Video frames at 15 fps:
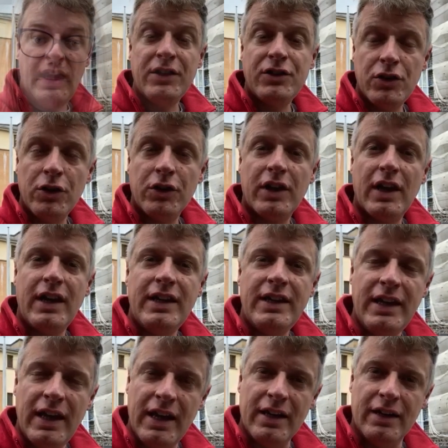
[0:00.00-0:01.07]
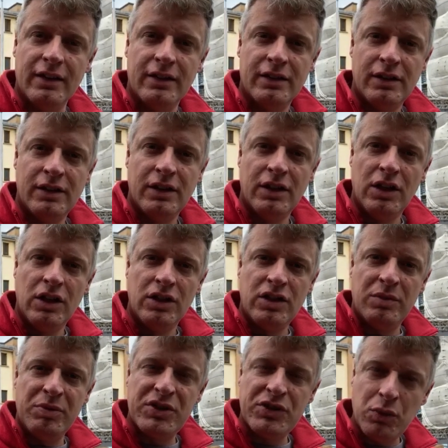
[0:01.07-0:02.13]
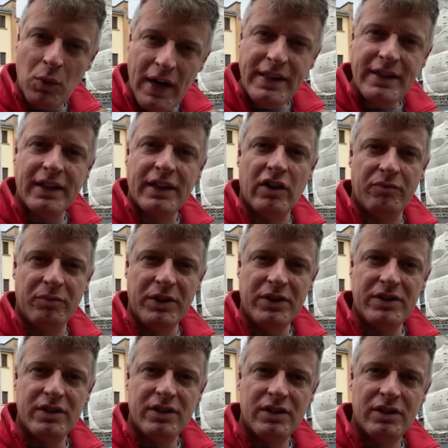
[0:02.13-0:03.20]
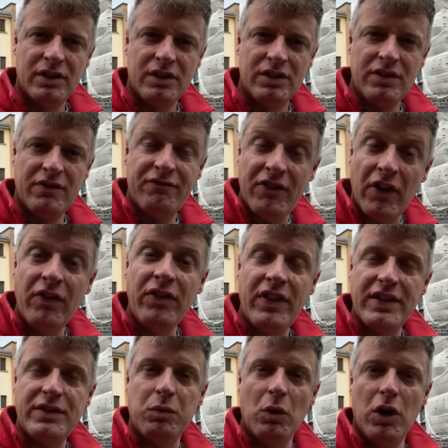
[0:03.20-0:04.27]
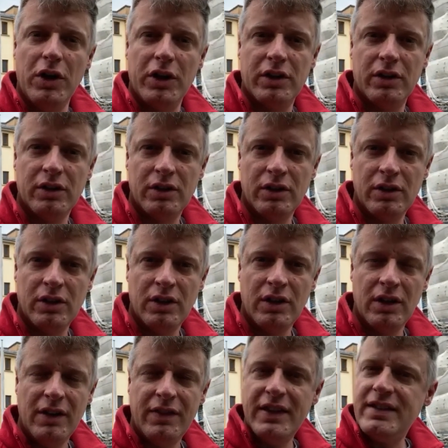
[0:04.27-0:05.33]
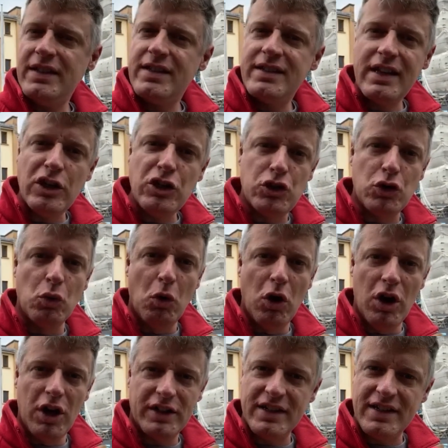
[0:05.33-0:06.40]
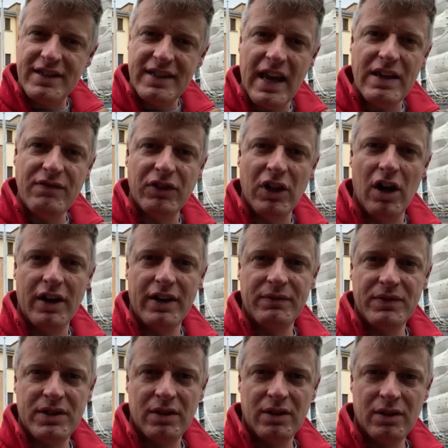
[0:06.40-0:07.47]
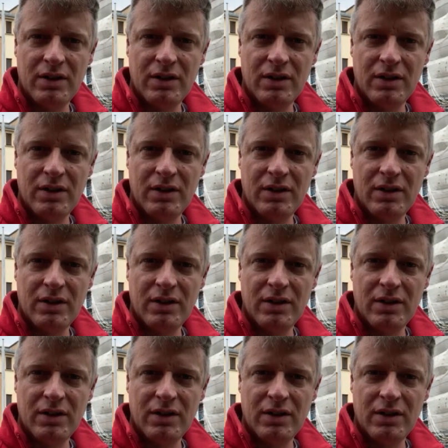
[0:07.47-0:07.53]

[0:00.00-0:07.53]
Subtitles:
It took a year to persuade the government to fund this work, this essential work to save lives.